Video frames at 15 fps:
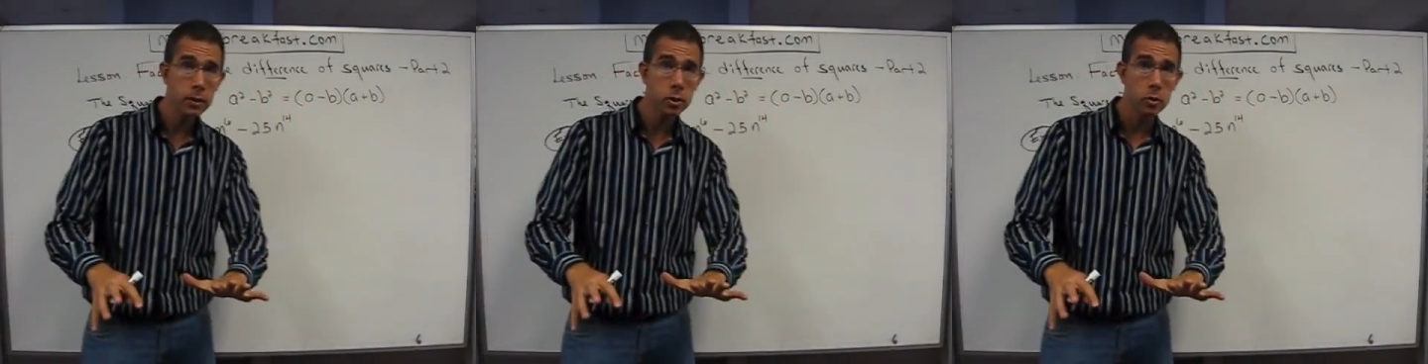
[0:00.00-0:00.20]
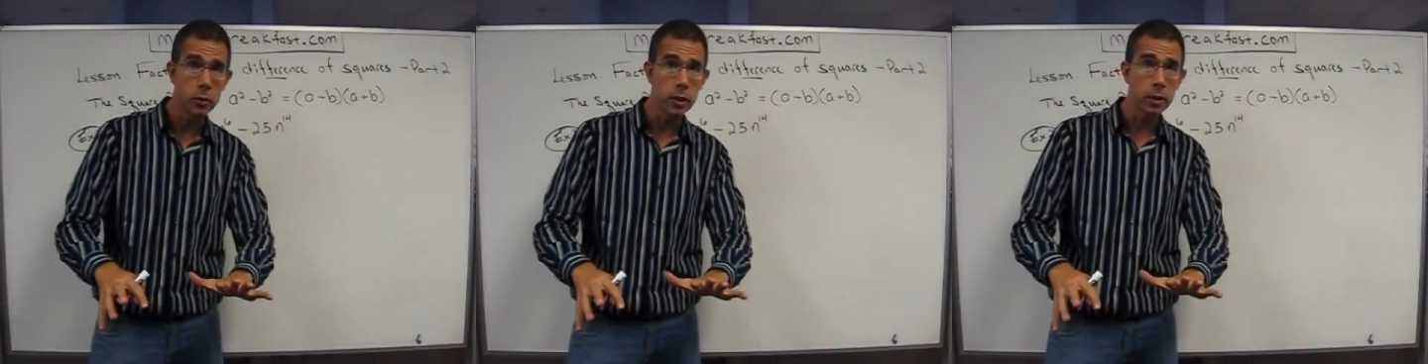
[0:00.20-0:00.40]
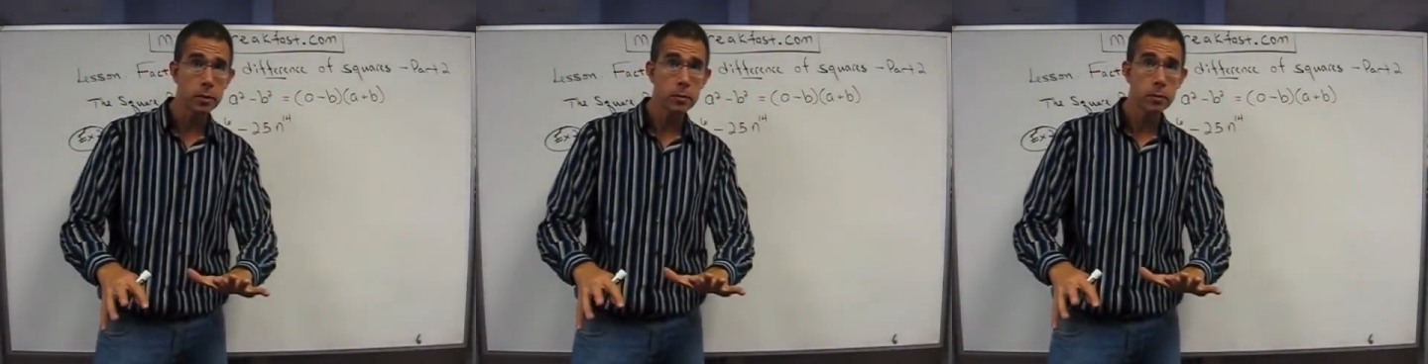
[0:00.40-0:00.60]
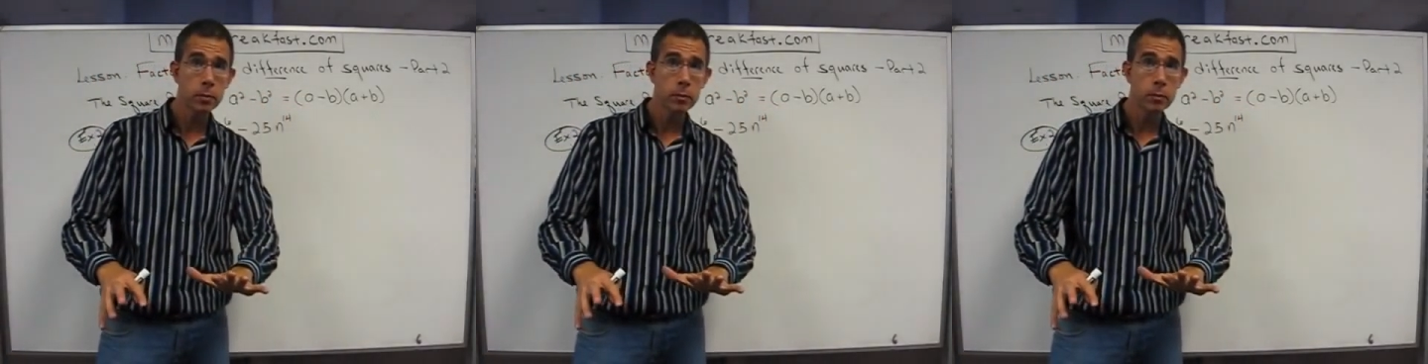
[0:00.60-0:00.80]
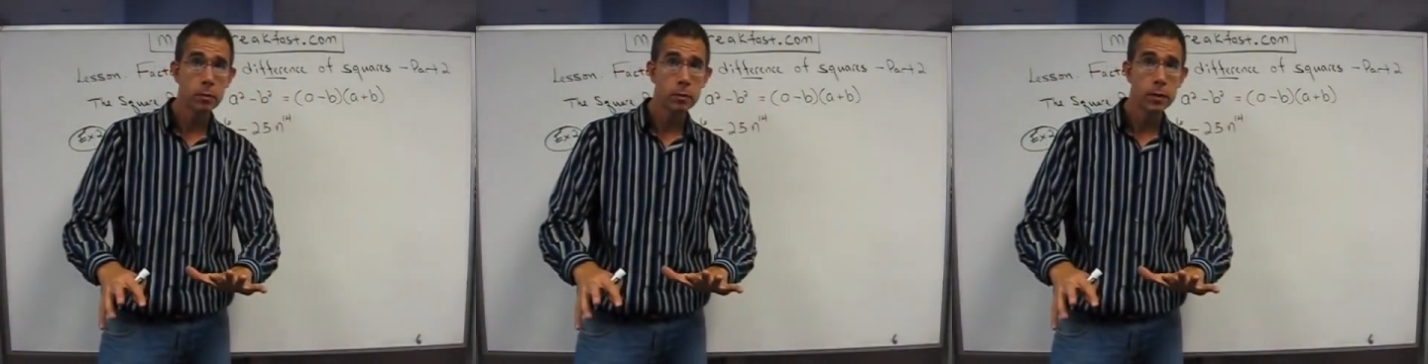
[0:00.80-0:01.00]
new here.
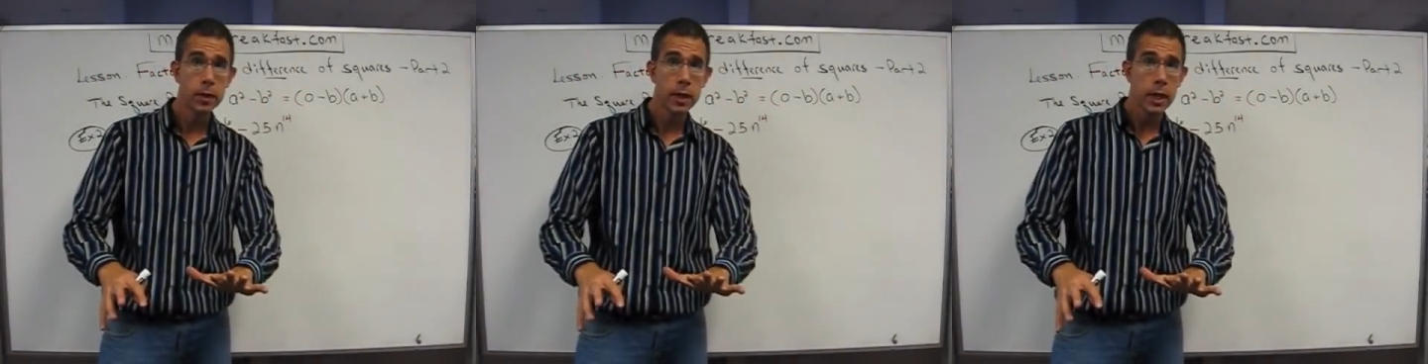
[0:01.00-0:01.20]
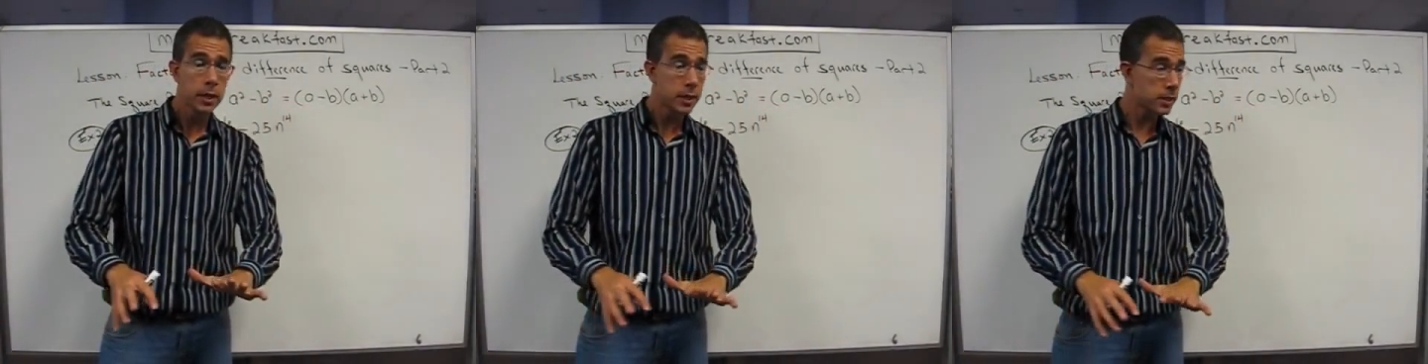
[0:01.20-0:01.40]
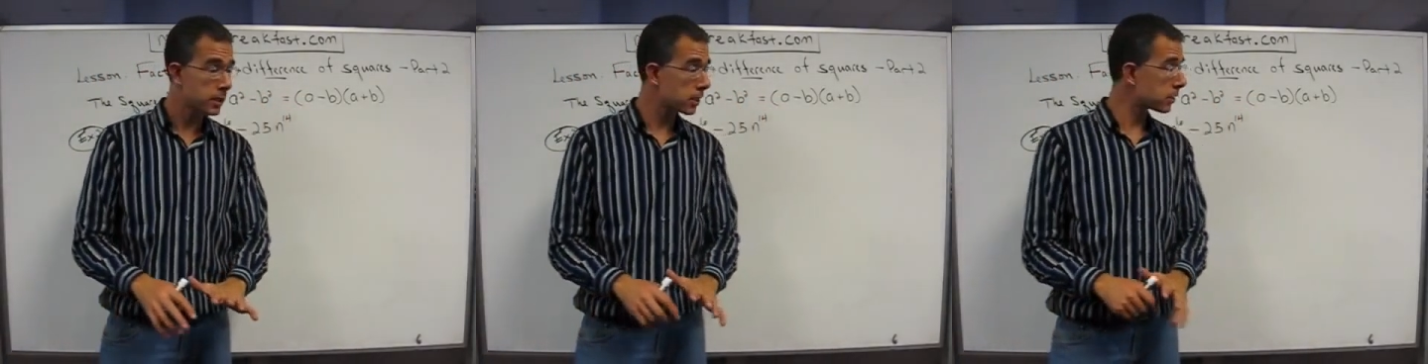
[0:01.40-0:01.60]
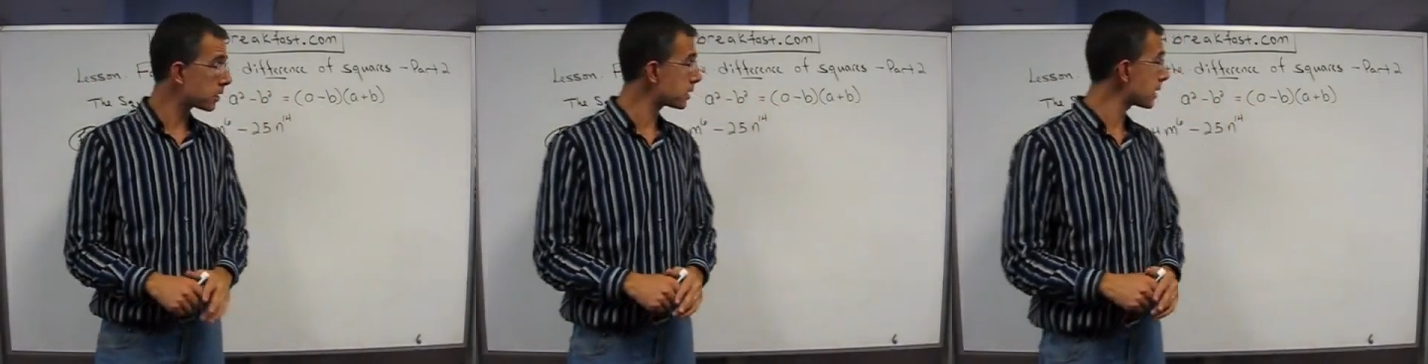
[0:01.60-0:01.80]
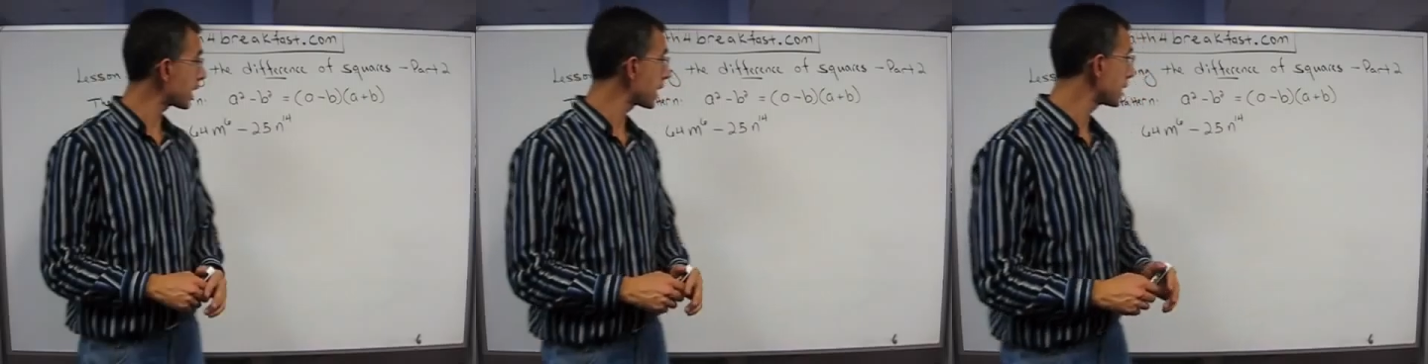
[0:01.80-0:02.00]
This
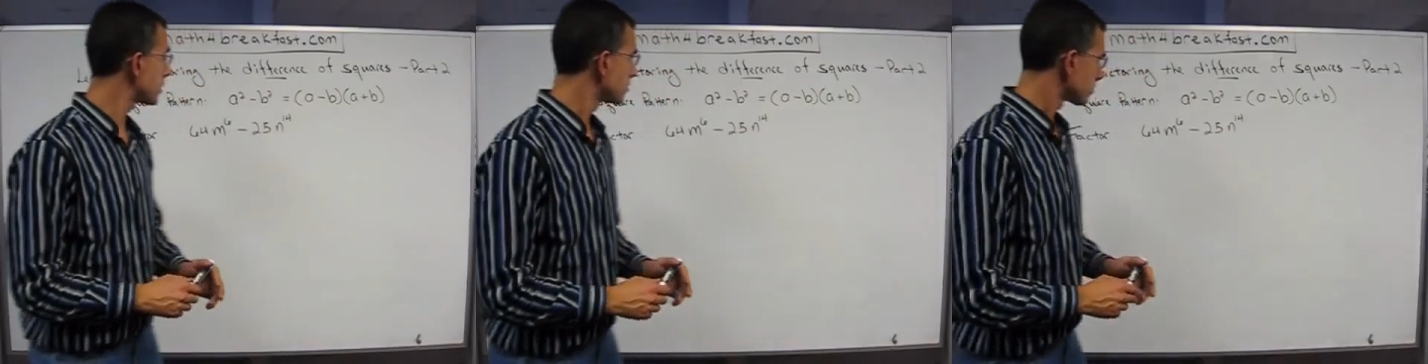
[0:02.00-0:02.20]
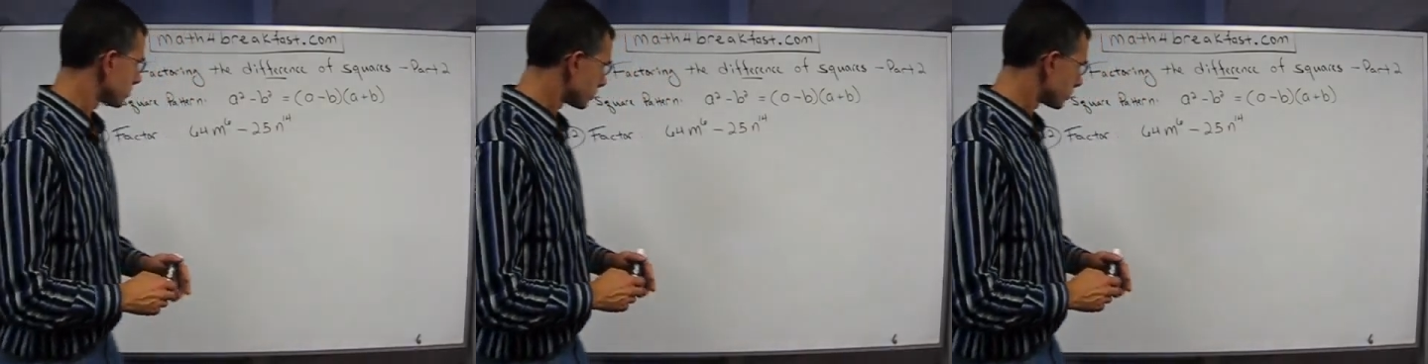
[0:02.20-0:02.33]
isn't a